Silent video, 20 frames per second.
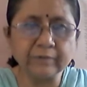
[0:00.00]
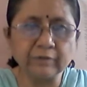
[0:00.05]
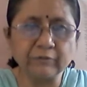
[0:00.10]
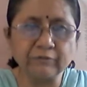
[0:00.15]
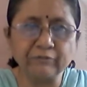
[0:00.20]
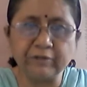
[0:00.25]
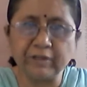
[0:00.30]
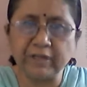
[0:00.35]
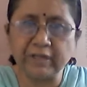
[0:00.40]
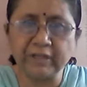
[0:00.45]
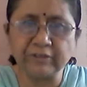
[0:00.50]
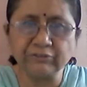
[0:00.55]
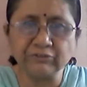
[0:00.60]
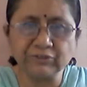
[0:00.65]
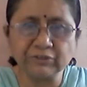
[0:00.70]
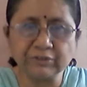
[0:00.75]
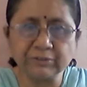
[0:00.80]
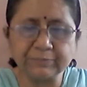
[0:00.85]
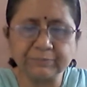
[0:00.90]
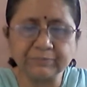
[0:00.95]

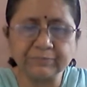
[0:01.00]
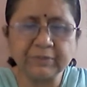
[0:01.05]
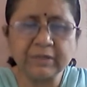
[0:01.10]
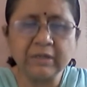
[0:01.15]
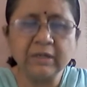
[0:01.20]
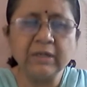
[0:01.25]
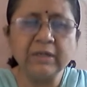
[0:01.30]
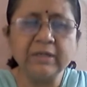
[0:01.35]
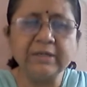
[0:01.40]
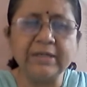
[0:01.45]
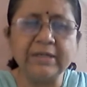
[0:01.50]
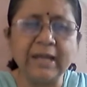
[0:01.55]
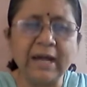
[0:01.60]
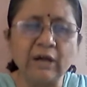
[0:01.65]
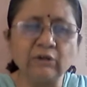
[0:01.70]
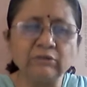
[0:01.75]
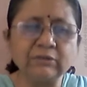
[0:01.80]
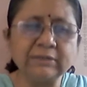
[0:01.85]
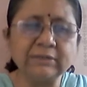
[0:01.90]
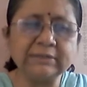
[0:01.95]
Finished?
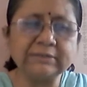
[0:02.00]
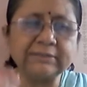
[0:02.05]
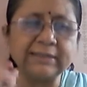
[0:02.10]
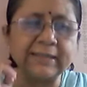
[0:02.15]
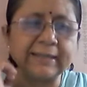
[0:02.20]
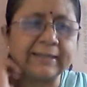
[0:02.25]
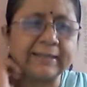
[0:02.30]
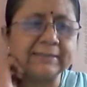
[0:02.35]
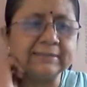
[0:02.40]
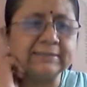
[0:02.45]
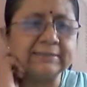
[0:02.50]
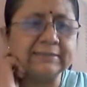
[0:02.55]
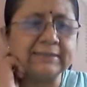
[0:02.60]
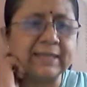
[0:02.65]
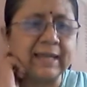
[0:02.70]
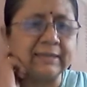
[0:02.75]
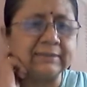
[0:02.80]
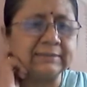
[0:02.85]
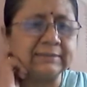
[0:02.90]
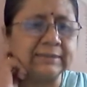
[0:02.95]
Now the second
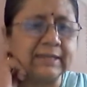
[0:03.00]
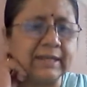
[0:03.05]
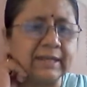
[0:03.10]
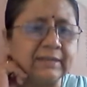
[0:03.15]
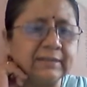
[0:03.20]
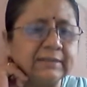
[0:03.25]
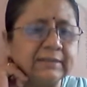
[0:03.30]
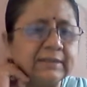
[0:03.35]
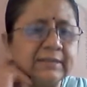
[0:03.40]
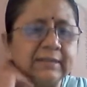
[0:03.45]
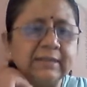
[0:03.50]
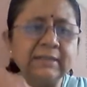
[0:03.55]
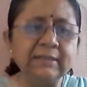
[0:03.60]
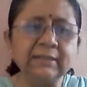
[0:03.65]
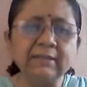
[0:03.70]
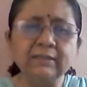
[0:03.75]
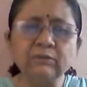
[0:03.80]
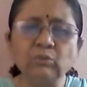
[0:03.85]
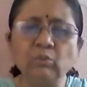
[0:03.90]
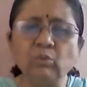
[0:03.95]
stanza.
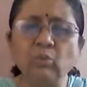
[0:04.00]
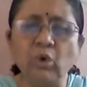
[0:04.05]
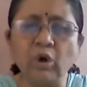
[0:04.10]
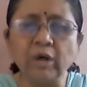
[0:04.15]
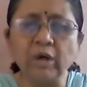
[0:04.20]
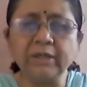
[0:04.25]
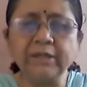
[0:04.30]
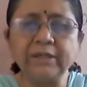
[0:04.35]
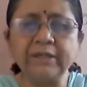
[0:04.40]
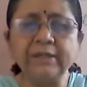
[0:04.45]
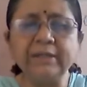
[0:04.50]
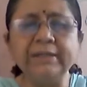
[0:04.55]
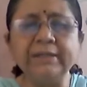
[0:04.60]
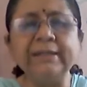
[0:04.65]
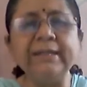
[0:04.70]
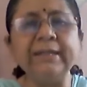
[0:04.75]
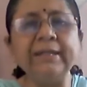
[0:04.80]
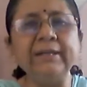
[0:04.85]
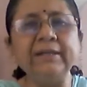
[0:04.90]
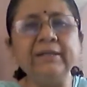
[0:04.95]
What
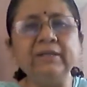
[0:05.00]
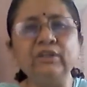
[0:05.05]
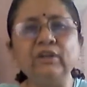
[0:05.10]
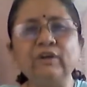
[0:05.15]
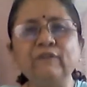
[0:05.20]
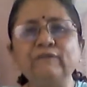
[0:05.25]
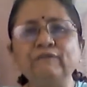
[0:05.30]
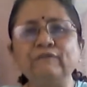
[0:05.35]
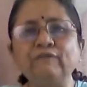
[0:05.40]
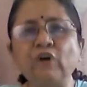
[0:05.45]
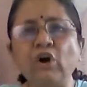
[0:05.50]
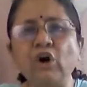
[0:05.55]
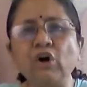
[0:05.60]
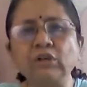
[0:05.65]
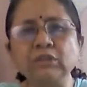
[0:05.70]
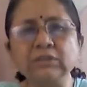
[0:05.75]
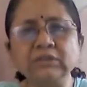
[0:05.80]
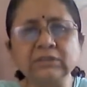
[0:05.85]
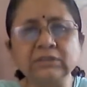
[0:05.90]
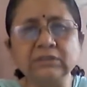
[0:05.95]
did the
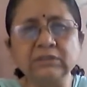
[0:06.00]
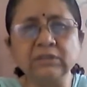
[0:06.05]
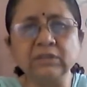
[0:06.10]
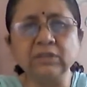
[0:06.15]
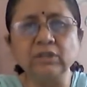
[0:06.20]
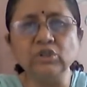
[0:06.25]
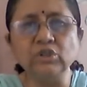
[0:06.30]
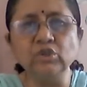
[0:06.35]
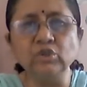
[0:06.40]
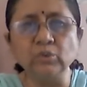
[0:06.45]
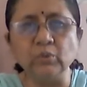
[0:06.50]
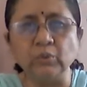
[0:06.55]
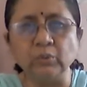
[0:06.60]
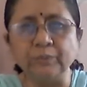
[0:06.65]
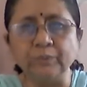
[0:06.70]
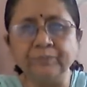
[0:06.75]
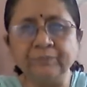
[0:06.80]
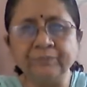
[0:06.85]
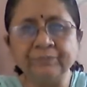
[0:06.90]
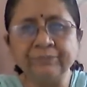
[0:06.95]
fox do?
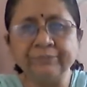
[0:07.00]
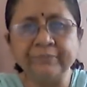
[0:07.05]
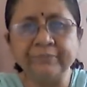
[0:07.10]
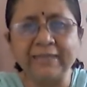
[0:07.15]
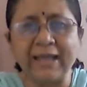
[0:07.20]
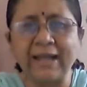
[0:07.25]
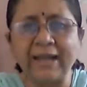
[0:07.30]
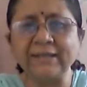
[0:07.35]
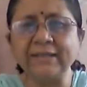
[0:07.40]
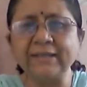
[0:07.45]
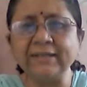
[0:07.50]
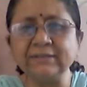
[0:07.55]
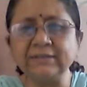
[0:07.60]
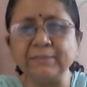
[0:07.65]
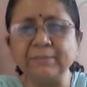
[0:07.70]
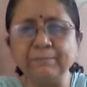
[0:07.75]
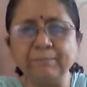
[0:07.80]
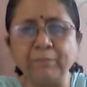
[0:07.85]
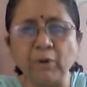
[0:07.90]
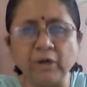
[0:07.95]
That is
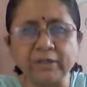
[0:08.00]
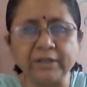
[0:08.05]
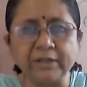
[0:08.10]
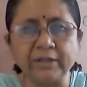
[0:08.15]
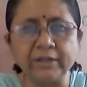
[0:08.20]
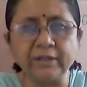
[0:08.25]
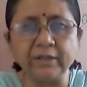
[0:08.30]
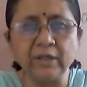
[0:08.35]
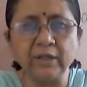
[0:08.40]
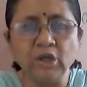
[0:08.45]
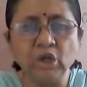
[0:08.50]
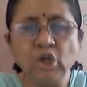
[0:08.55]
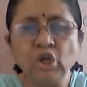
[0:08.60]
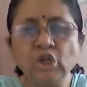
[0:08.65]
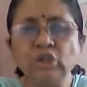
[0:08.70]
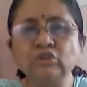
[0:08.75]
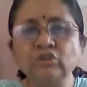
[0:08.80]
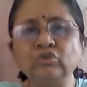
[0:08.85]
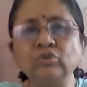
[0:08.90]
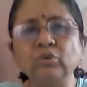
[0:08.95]
important.
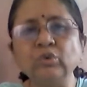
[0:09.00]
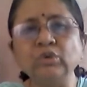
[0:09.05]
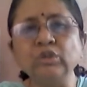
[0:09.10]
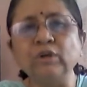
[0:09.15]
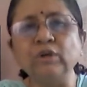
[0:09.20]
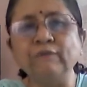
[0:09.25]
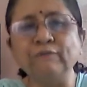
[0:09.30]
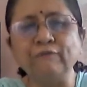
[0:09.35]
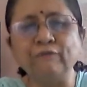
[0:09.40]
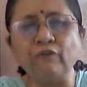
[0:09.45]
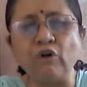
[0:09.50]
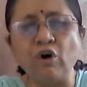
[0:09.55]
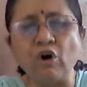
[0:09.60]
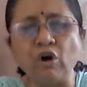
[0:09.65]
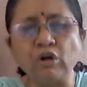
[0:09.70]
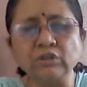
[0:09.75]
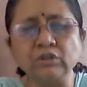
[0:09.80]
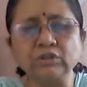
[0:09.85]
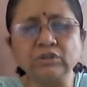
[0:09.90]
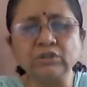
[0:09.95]
So the
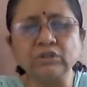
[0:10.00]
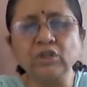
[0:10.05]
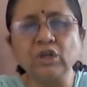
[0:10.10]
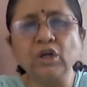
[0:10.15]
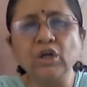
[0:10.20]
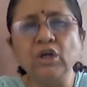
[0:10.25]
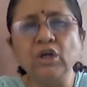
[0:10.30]
fox